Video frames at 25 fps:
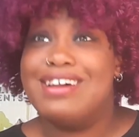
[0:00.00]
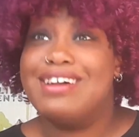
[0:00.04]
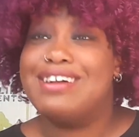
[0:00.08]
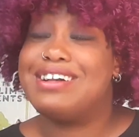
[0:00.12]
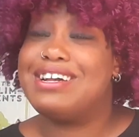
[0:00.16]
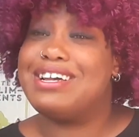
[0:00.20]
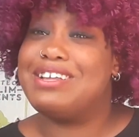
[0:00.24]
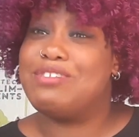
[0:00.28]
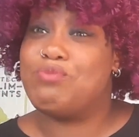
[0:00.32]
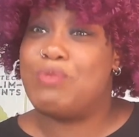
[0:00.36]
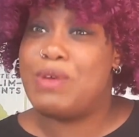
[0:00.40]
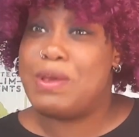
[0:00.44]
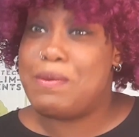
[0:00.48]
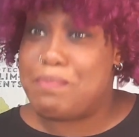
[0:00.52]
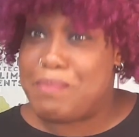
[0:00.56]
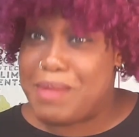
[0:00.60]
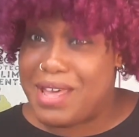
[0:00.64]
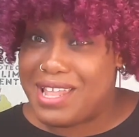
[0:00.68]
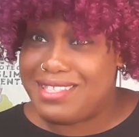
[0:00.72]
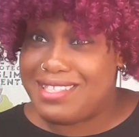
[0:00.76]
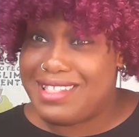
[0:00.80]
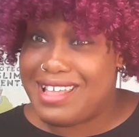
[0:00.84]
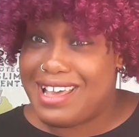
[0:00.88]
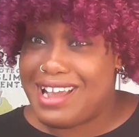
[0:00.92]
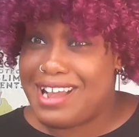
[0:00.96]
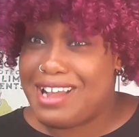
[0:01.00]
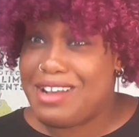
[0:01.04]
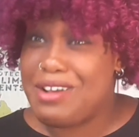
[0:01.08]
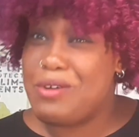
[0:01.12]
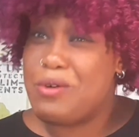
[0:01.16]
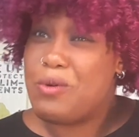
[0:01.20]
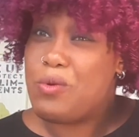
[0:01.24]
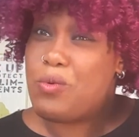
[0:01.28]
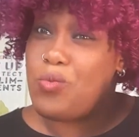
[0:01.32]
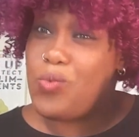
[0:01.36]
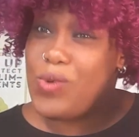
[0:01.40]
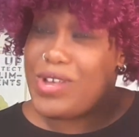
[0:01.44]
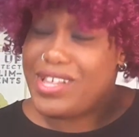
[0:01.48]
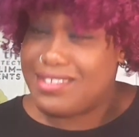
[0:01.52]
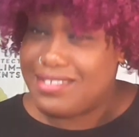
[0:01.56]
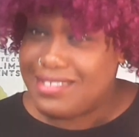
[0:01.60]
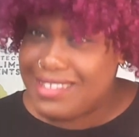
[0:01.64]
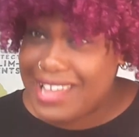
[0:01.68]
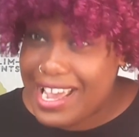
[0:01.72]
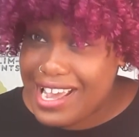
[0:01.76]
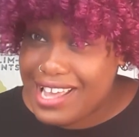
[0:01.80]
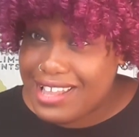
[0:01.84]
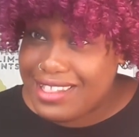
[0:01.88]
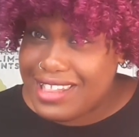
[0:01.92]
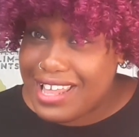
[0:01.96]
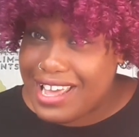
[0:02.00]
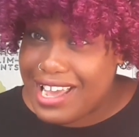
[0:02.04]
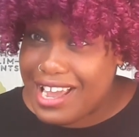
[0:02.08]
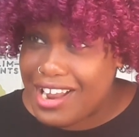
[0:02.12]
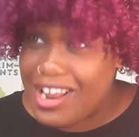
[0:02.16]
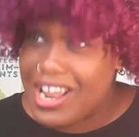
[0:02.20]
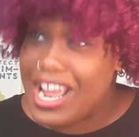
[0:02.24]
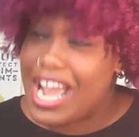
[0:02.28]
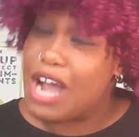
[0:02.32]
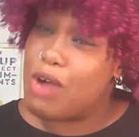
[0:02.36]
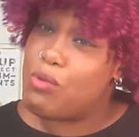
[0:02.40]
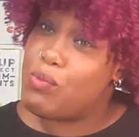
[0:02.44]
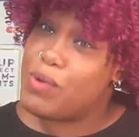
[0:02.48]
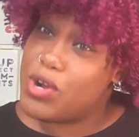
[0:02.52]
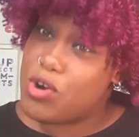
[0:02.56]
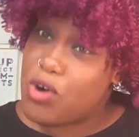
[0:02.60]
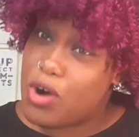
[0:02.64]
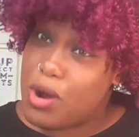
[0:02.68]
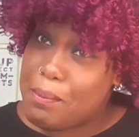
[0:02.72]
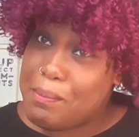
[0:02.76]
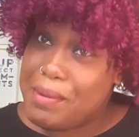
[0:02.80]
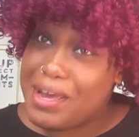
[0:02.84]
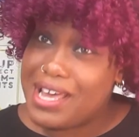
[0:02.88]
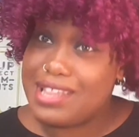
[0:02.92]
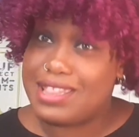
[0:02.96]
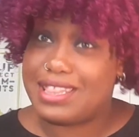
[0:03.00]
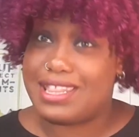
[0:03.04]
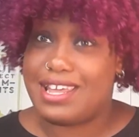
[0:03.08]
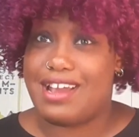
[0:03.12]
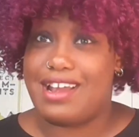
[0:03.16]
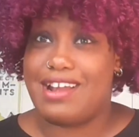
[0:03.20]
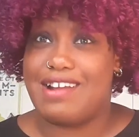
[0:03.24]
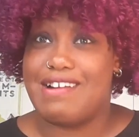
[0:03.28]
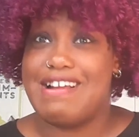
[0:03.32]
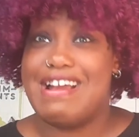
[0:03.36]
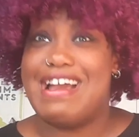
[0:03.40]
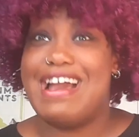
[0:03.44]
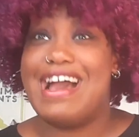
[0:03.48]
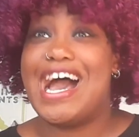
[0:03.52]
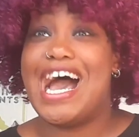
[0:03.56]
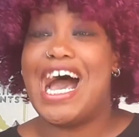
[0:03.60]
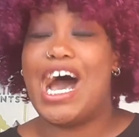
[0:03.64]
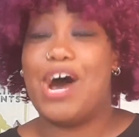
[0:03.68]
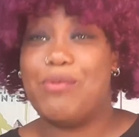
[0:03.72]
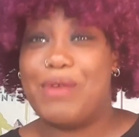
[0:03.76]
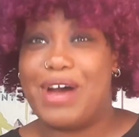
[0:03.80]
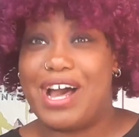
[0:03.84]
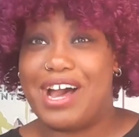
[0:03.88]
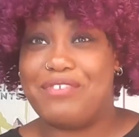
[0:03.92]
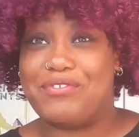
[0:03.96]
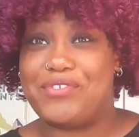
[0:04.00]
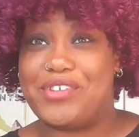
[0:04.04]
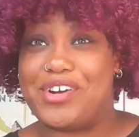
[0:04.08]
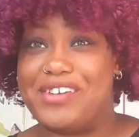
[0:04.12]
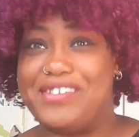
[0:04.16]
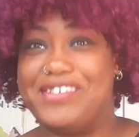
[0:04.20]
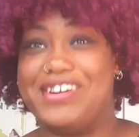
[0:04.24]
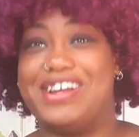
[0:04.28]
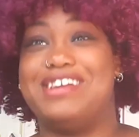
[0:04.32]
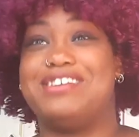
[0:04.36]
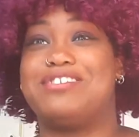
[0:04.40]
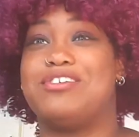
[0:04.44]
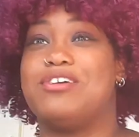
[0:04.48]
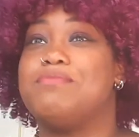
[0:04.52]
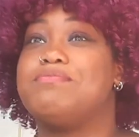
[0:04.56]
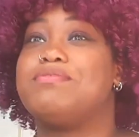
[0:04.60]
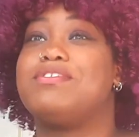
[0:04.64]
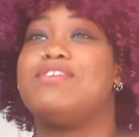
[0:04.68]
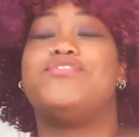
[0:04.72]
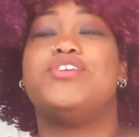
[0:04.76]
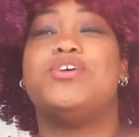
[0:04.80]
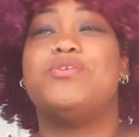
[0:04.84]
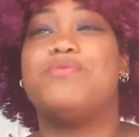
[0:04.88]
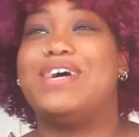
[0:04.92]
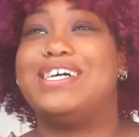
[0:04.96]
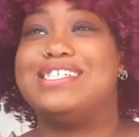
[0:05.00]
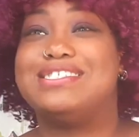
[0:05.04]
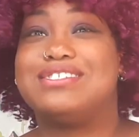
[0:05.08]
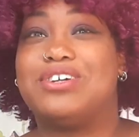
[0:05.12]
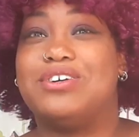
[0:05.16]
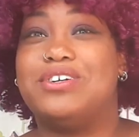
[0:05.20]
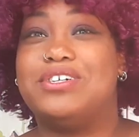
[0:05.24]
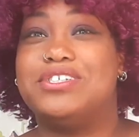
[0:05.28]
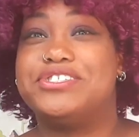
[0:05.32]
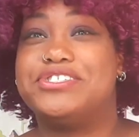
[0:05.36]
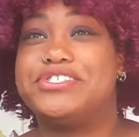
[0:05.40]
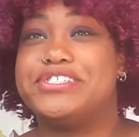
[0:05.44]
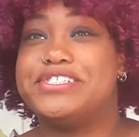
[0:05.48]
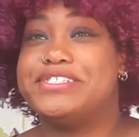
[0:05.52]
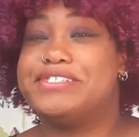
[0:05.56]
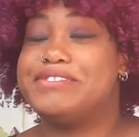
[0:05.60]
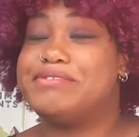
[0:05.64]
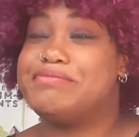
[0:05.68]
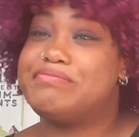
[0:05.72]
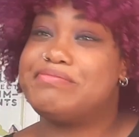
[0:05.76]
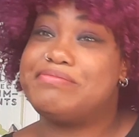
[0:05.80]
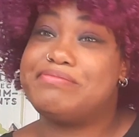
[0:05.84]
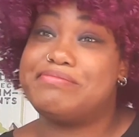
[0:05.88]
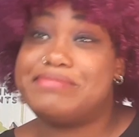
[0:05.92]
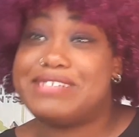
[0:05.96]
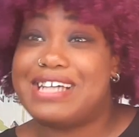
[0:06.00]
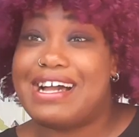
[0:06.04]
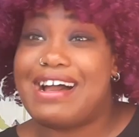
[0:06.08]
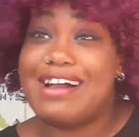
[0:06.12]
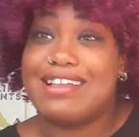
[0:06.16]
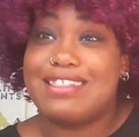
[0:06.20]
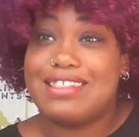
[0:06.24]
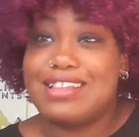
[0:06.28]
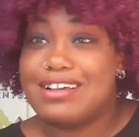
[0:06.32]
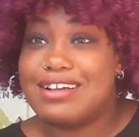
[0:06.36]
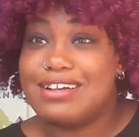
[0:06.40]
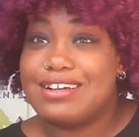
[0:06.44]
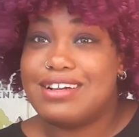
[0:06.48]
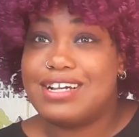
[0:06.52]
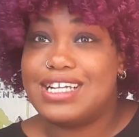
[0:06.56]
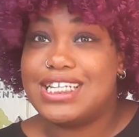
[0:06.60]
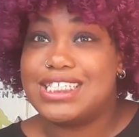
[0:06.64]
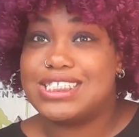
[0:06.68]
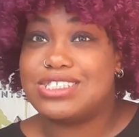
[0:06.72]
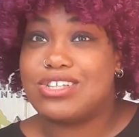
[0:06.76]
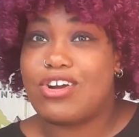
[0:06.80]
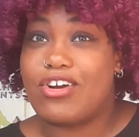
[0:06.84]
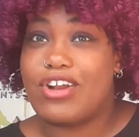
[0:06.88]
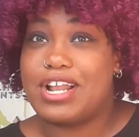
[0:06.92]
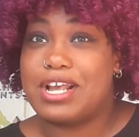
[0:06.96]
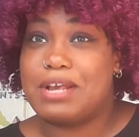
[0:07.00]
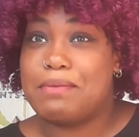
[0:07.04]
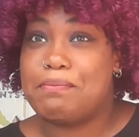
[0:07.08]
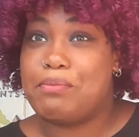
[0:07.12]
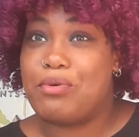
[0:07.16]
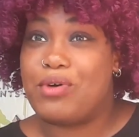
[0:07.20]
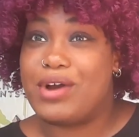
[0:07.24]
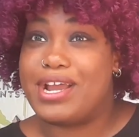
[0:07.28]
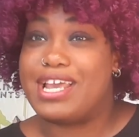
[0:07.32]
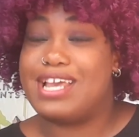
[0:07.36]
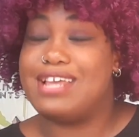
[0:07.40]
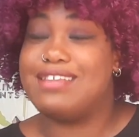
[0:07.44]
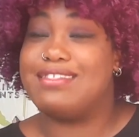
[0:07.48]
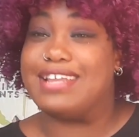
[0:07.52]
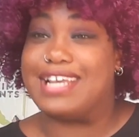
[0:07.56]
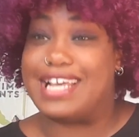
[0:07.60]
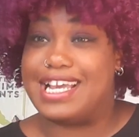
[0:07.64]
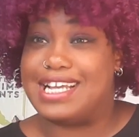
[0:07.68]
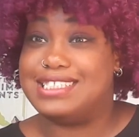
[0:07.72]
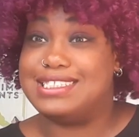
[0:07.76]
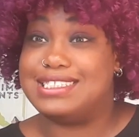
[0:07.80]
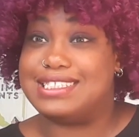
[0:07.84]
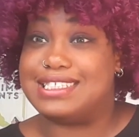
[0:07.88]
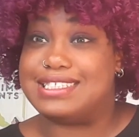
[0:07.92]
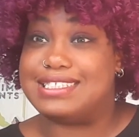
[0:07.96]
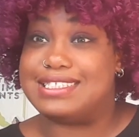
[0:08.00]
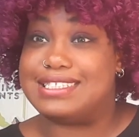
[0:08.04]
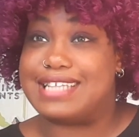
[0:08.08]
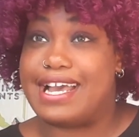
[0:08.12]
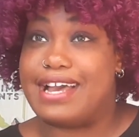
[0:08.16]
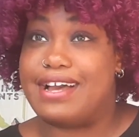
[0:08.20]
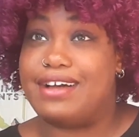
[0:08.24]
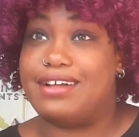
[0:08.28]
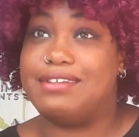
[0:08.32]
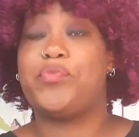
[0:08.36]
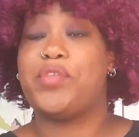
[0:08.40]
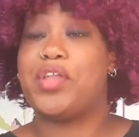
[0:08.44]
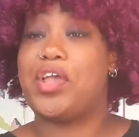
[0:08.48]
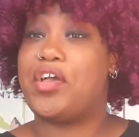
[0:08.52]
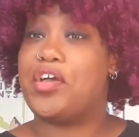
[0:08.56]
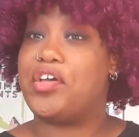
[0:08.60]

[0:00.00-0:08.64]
Because we've been there, we stay there, and we're going to be there. However, in terms of US culture, I think a good starting point is the Kinsey Scale.